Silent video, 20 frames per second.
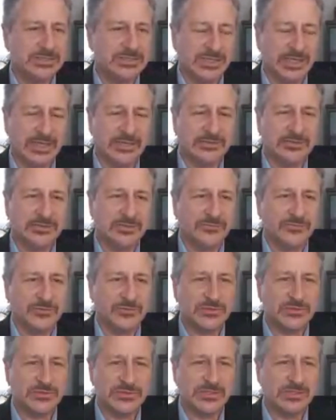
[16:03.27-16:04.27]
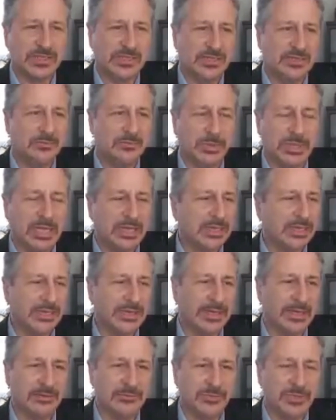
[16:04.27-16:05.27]
as they enter the facility and
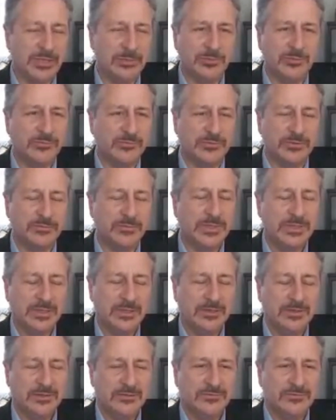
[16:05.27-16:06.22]
blocking out people from